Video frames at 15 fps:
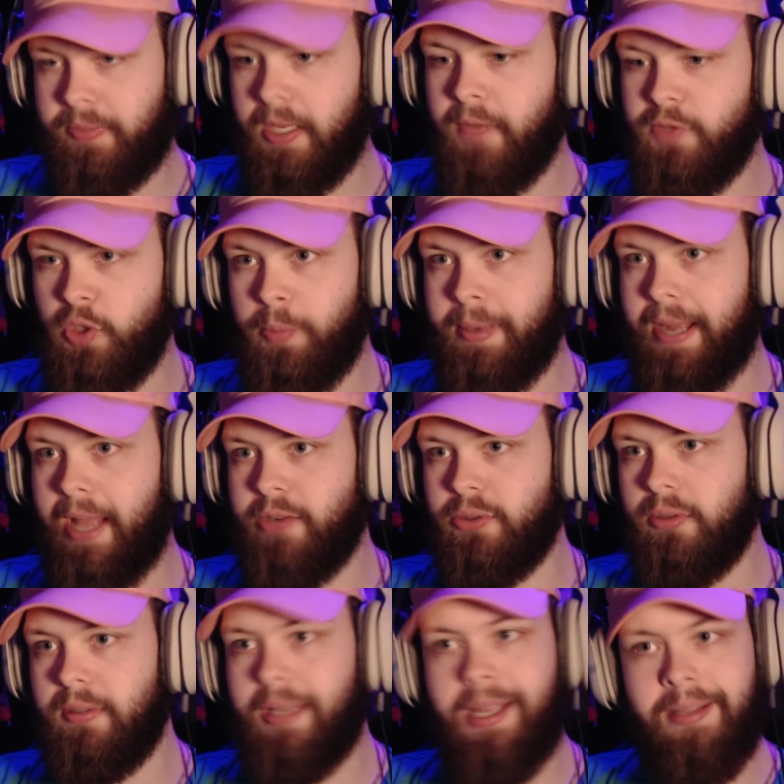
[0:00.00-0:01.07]
of
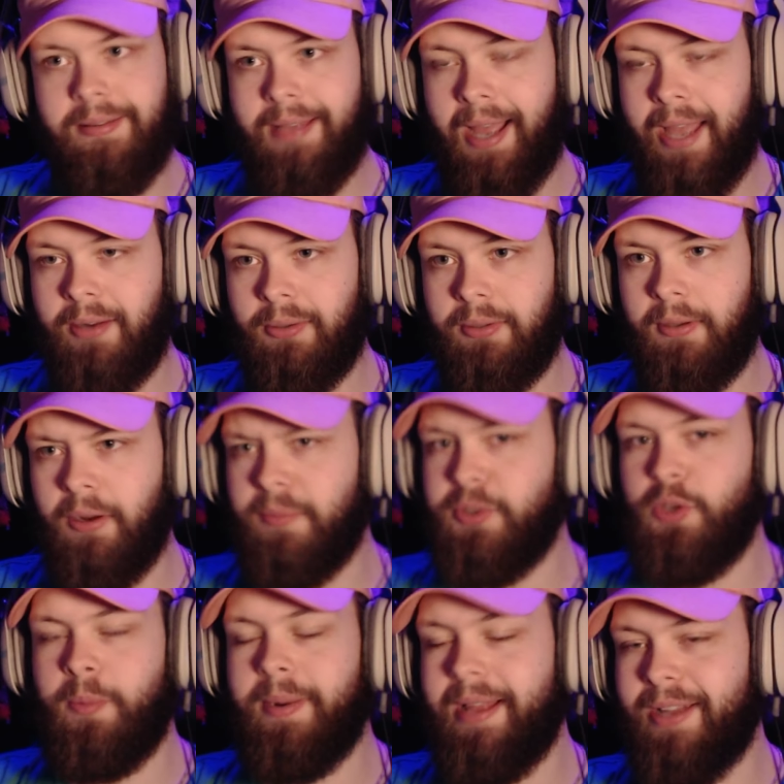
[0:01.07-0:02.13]
Supernatural,
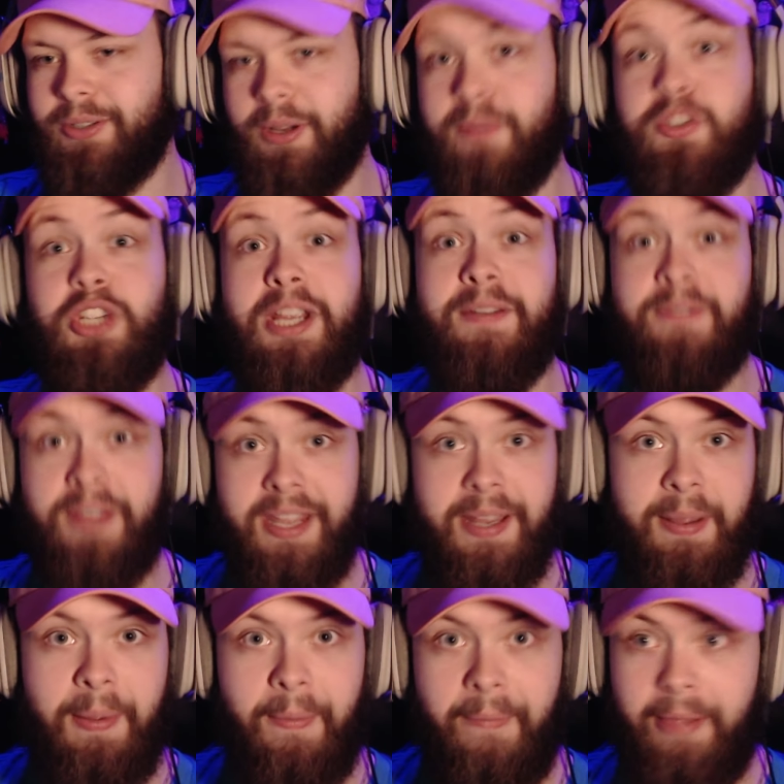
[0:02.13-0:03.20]
of Gen
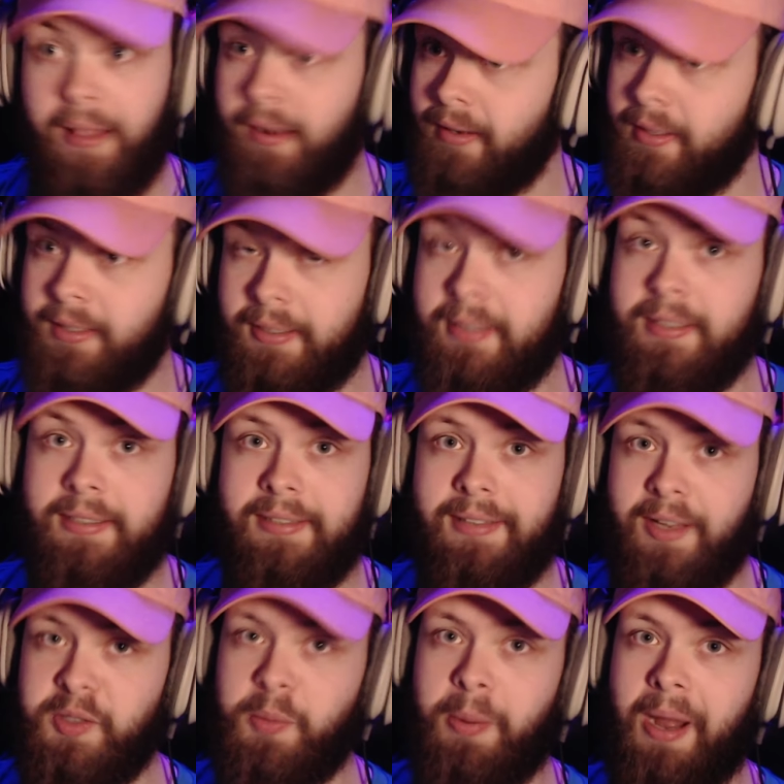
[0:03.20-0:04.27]
V.
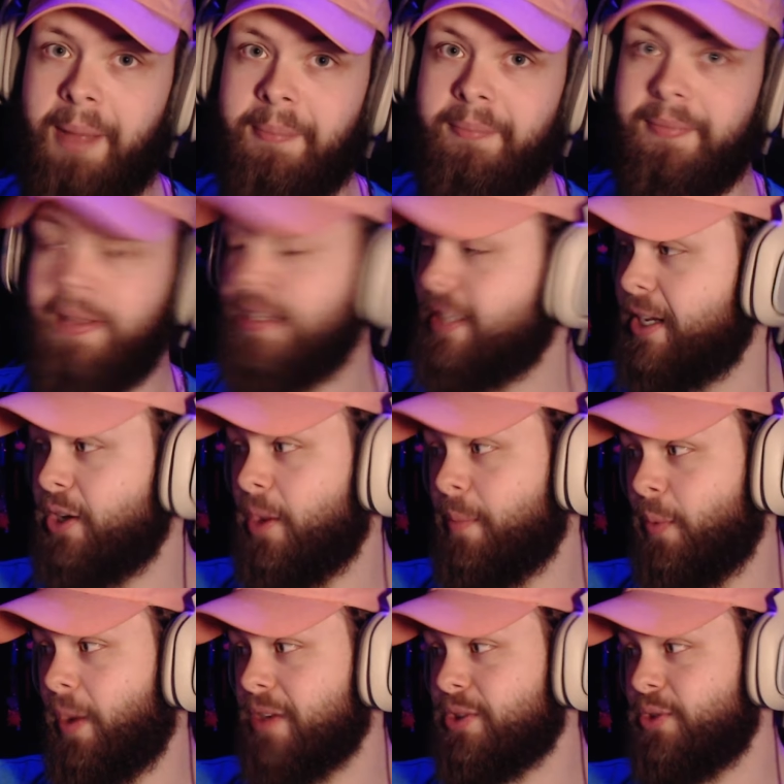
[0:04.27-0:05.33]
That's a problem. That's how you know I've
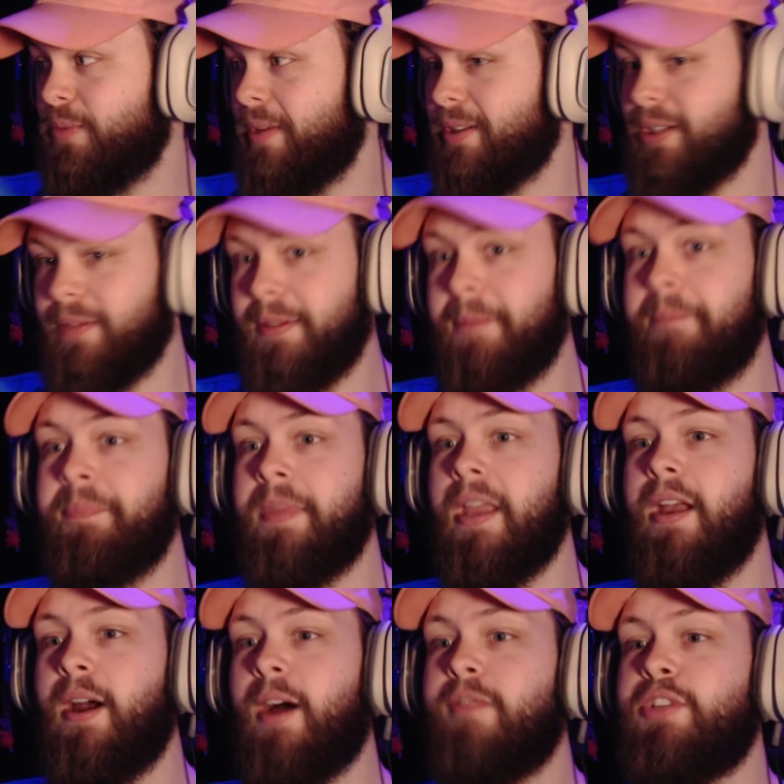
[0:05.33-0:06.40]
been watching too much of it.
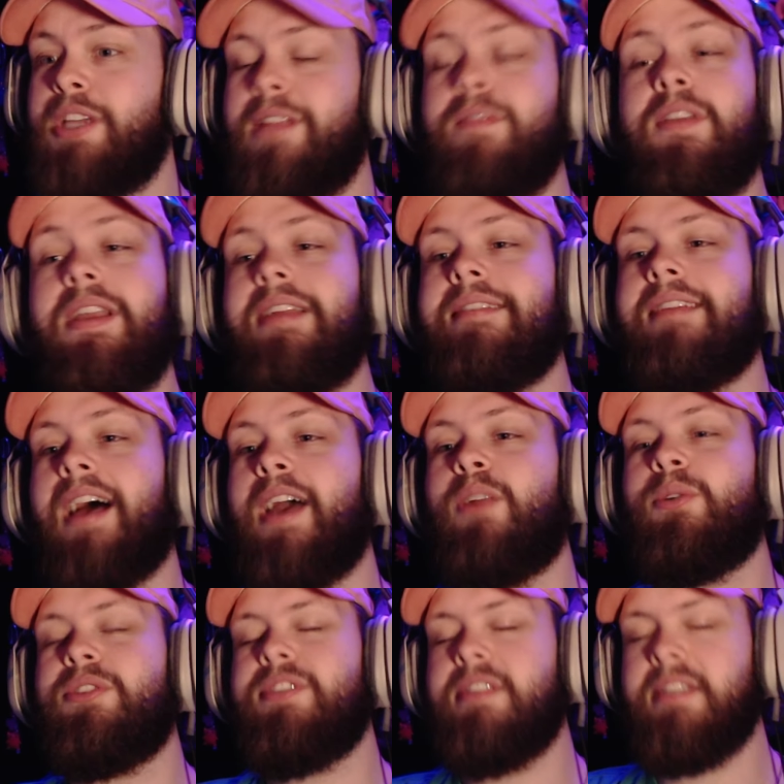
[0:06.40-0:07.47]
Of Gen V,
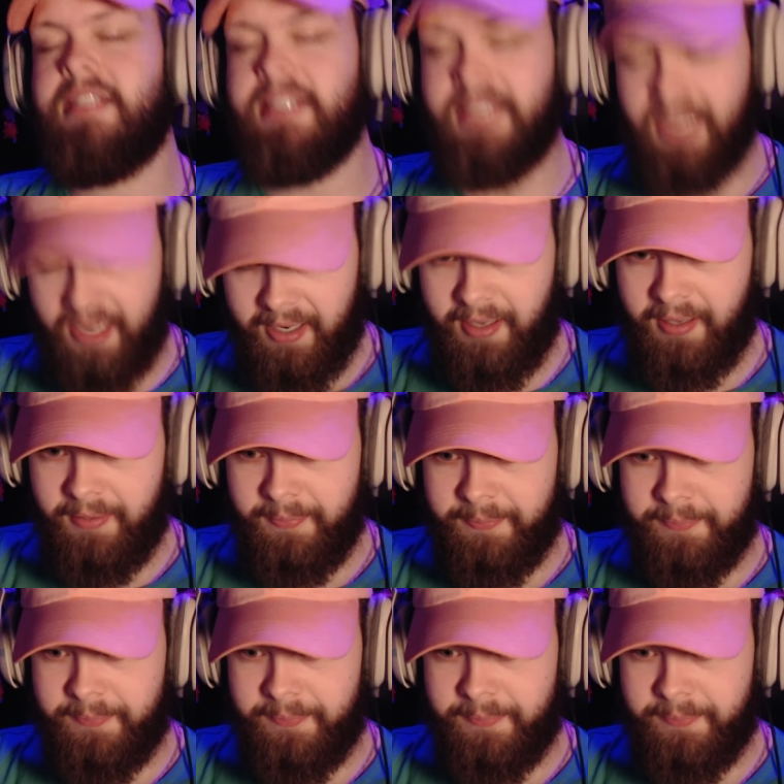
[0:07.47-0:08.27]
entitled Sick.